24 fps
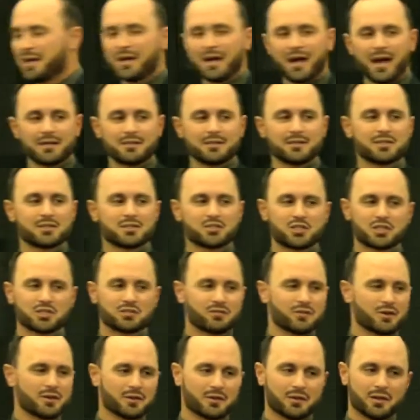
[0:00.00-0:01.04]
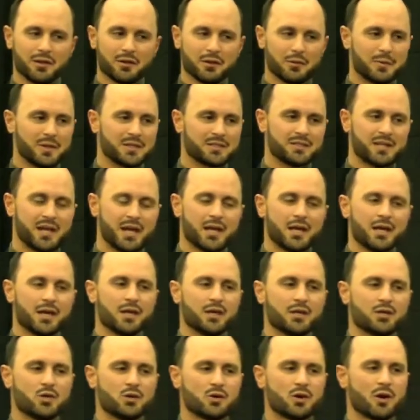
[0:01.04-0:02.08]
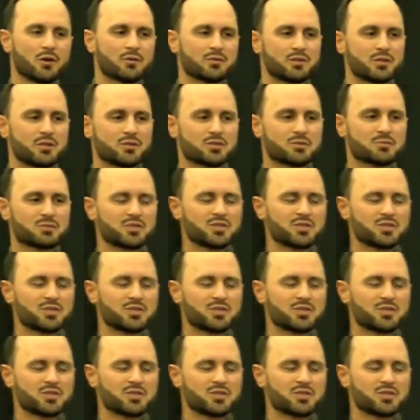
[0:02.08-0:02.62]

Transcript: I did this just for a little bit today. You go do some